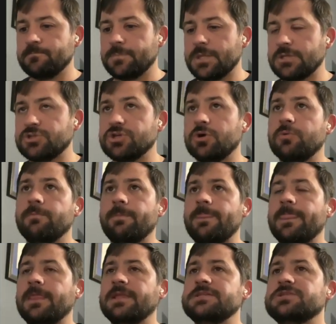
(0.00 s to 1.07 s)
So
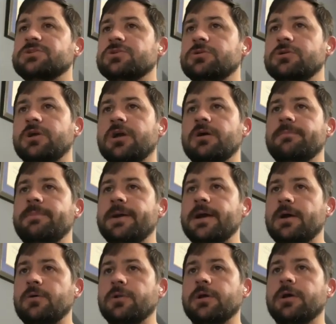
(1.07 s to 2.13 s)
let's talk
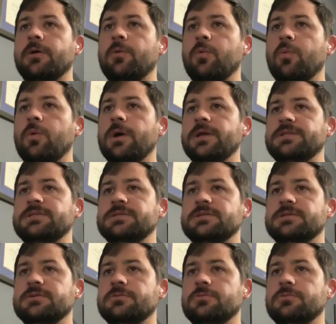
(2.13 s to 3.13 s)
about what